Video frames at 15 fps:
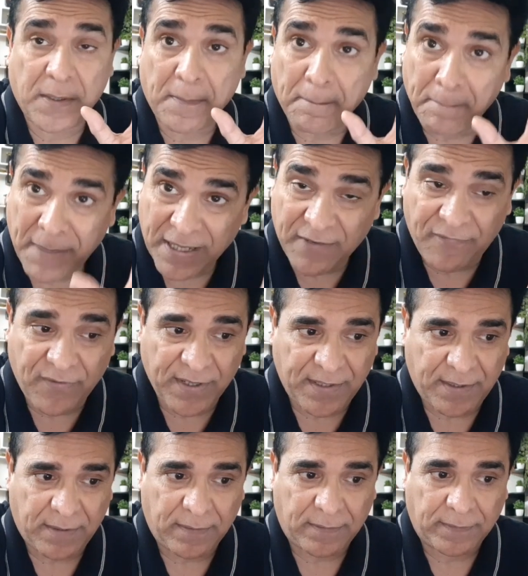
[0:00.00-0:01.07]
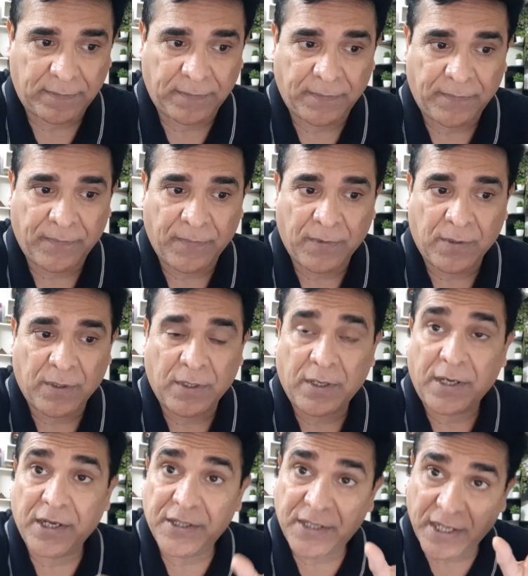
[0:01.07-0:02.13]
benefit
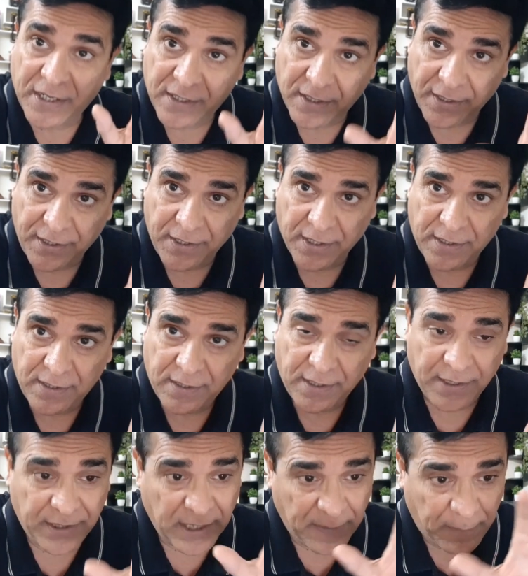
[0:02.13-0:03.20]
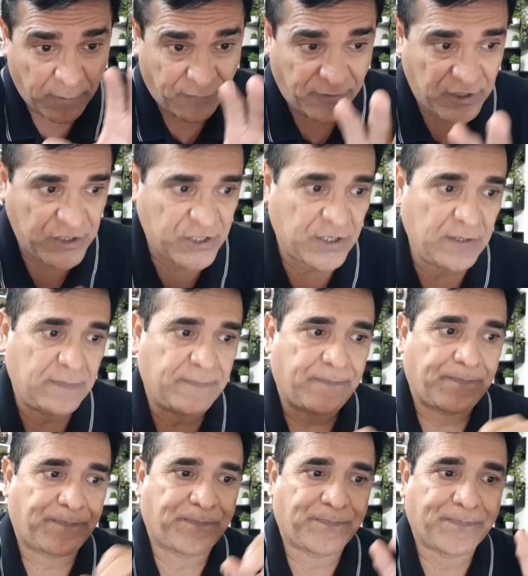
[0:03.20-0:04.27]
in their career, in their profession.